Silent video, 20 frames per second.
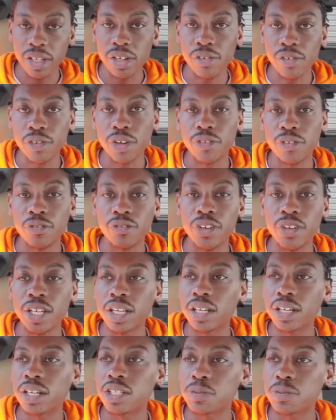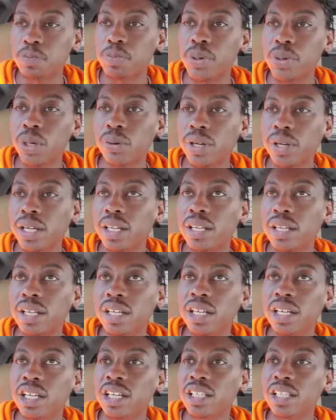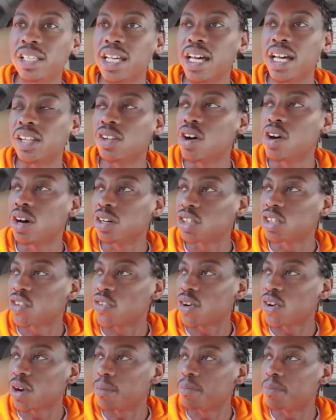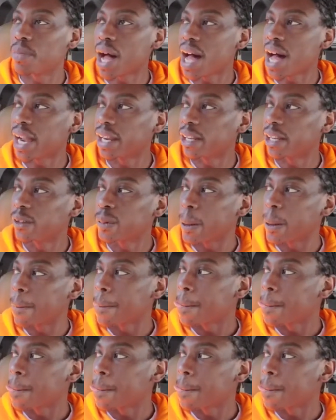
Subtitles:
You're feeding a spirit that longs for a body